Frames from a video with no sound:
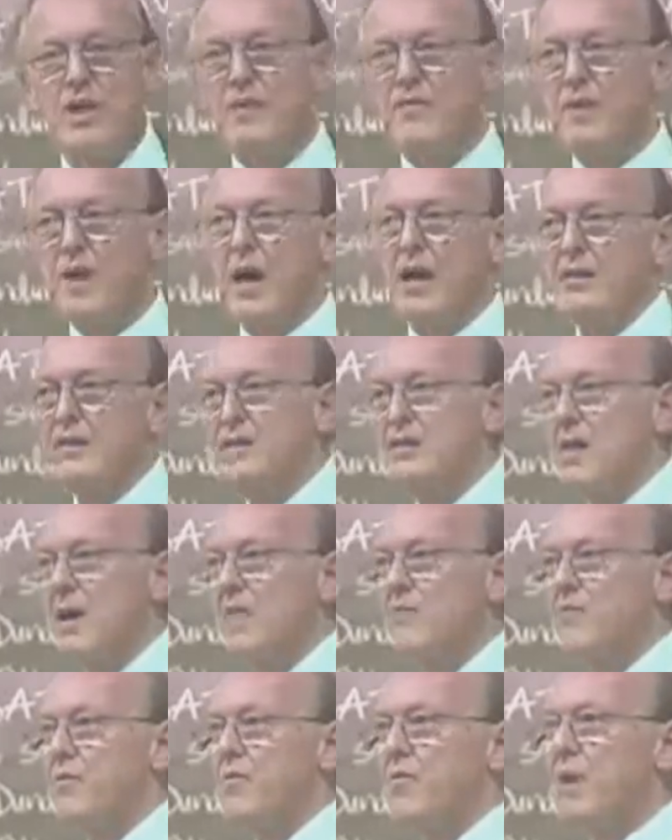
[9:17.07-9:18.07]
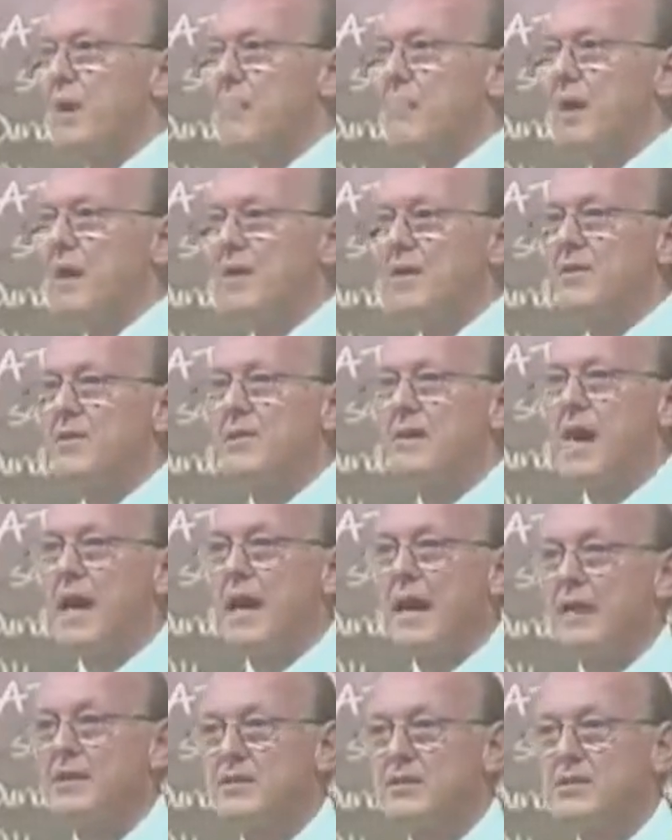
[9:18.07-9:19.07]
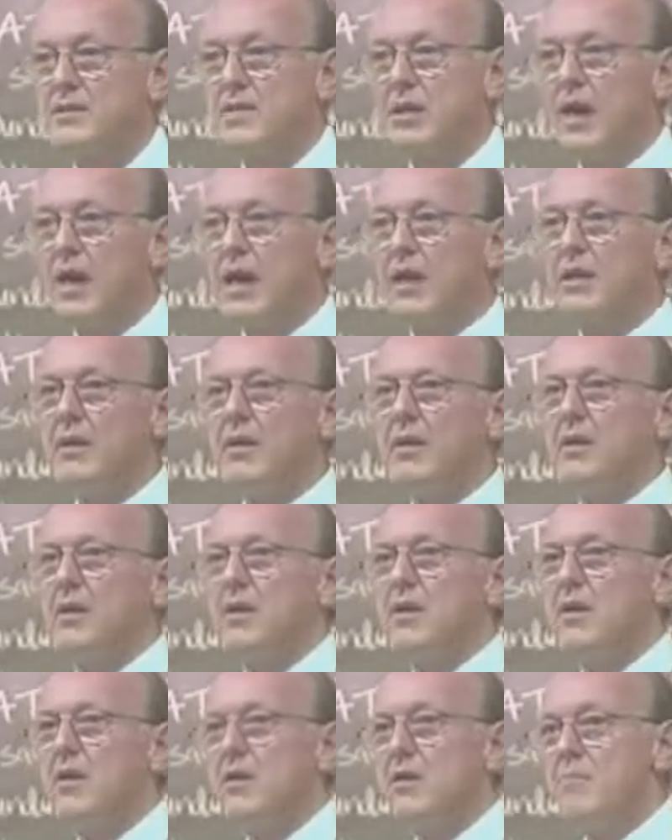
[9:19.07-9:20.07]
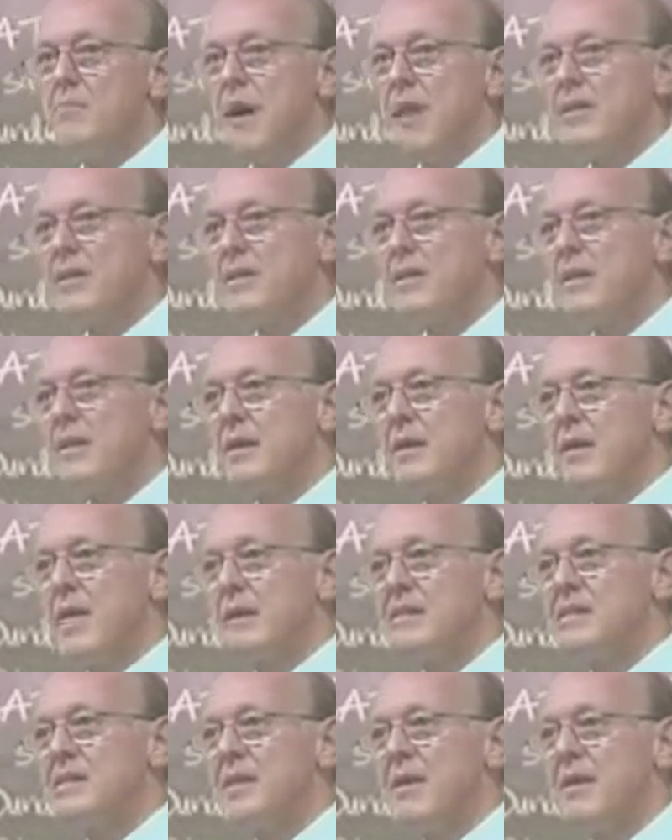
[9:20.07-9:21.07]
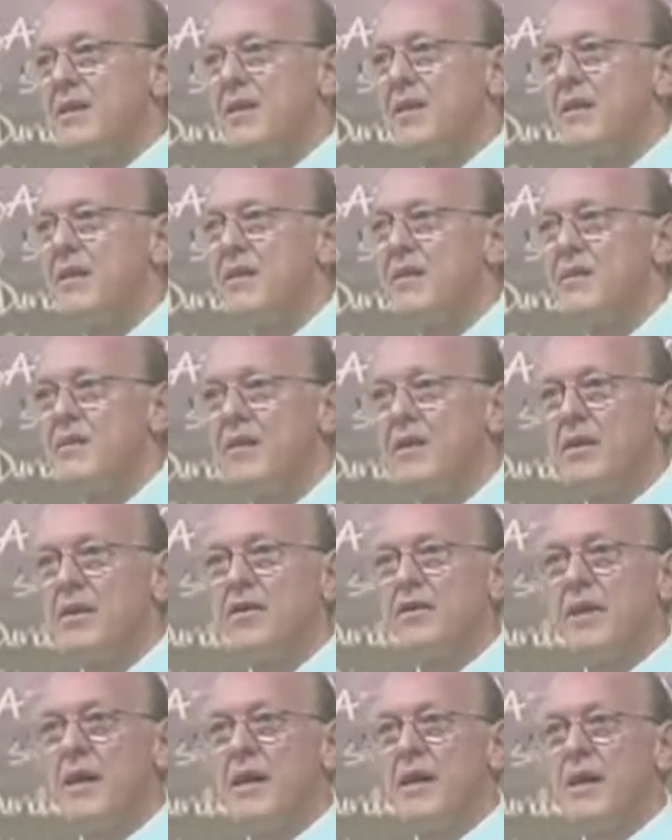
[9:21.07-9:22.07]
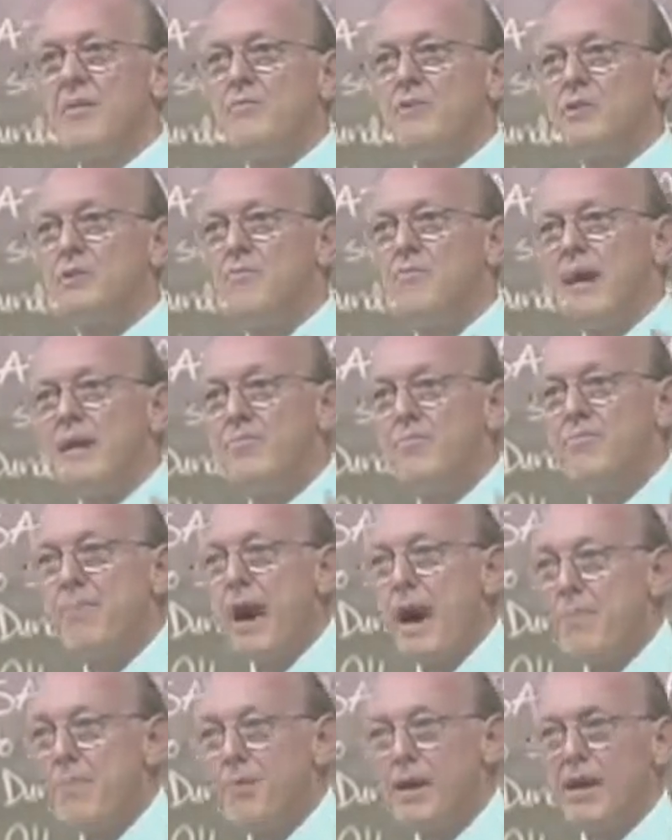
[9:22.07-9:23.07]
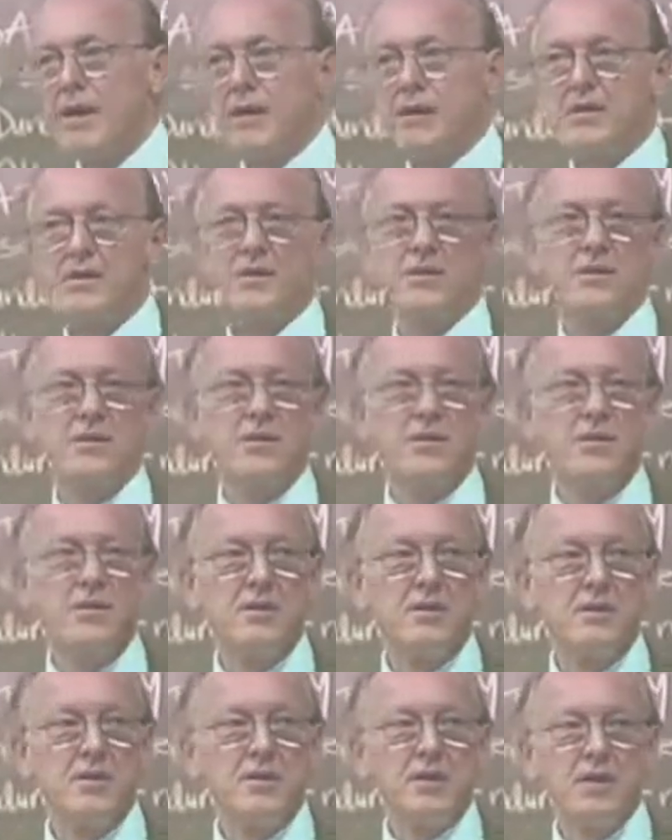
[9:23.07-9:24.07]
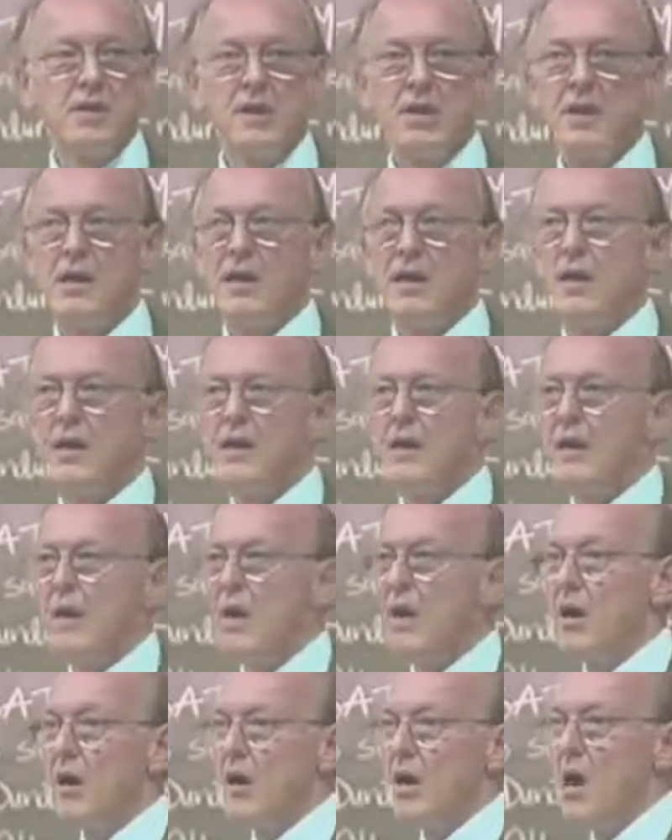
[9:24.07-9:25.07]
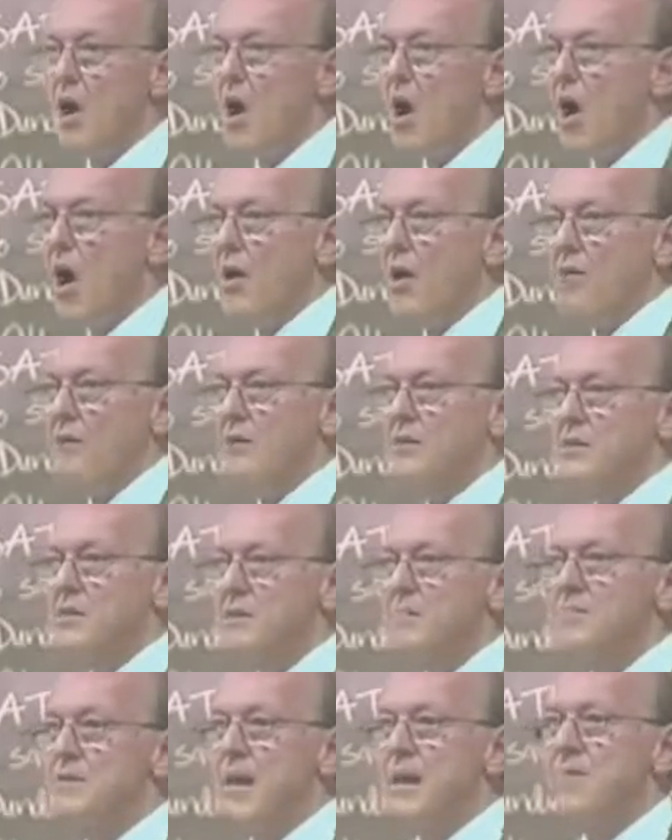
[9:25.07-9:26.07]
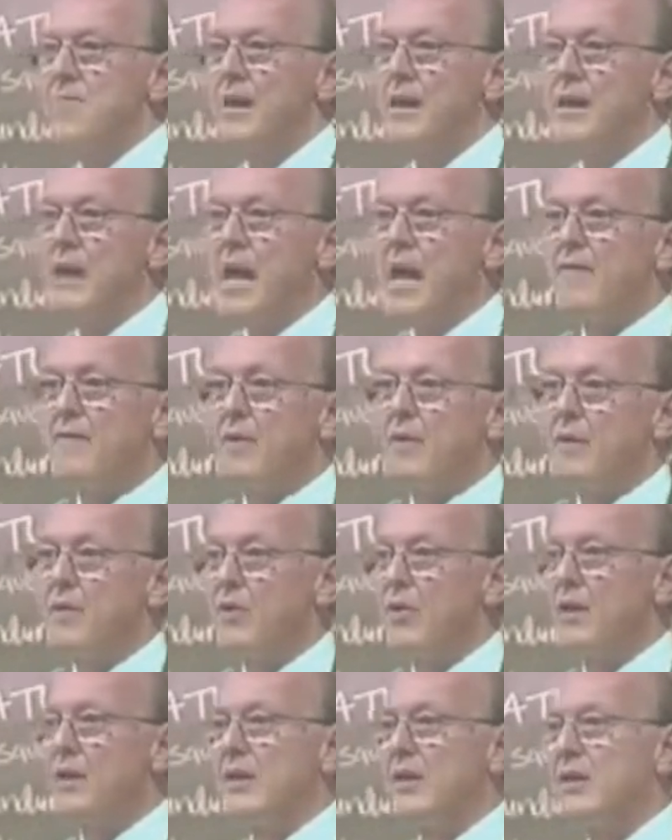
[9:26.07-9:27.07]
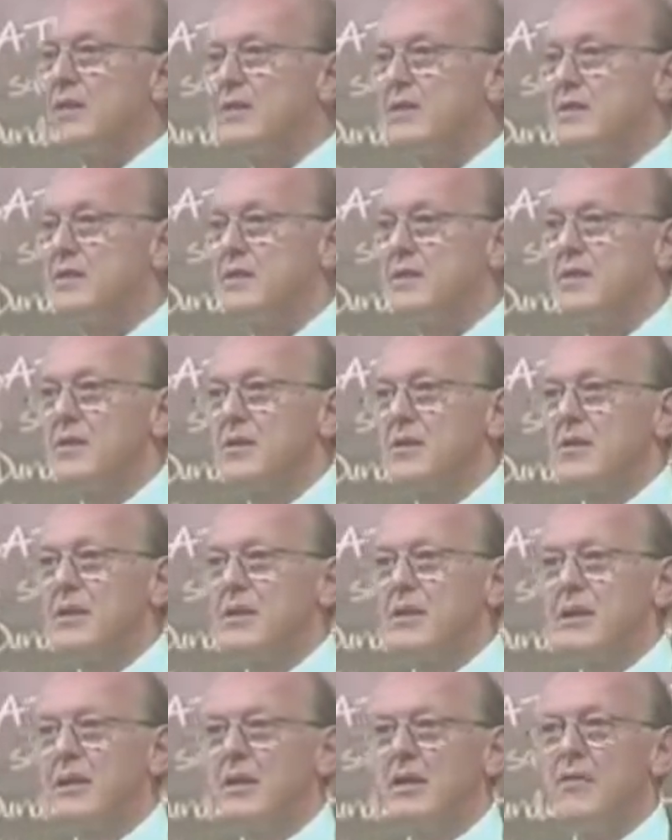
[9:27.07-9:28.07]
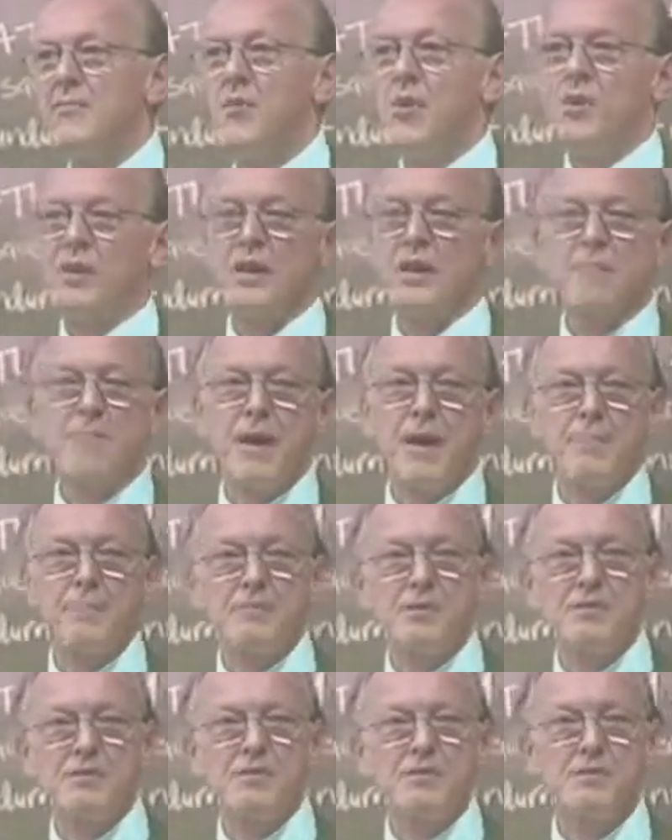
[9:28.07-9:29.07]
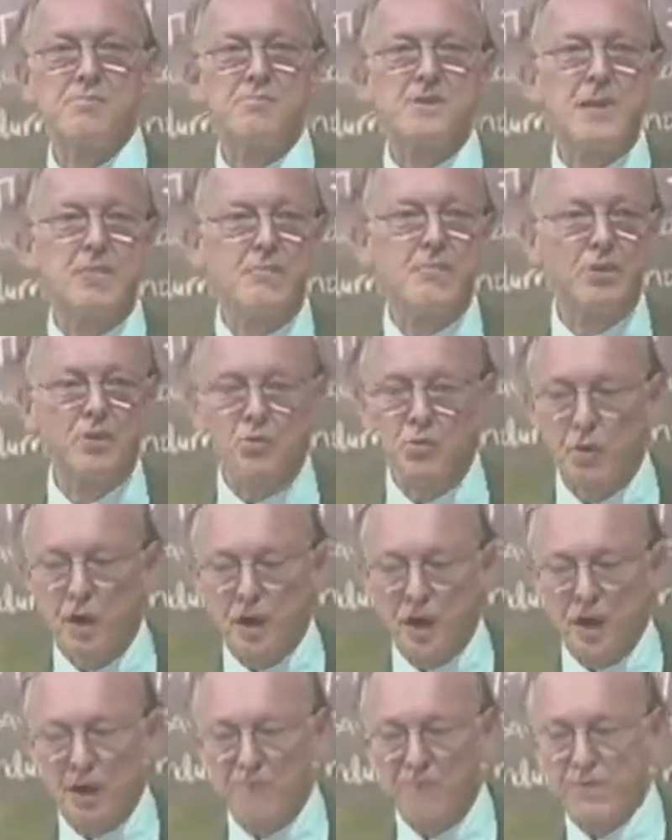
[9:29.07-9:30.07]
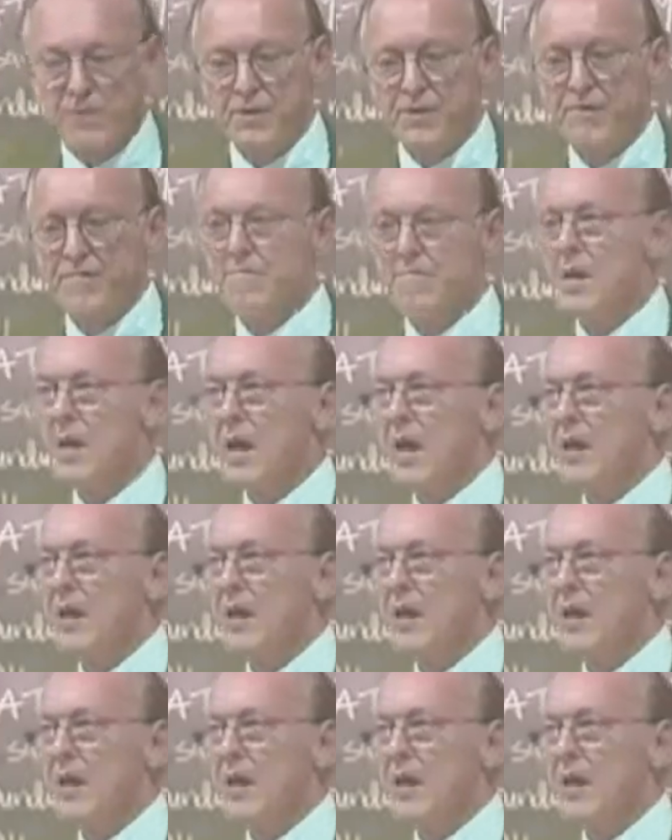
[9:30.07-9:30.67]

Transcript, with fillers: the war in Afghanistan from one month to the next, okay? But let's say that the, the, it was made public uh, on September 11, or at least in the morning papers of September 12th,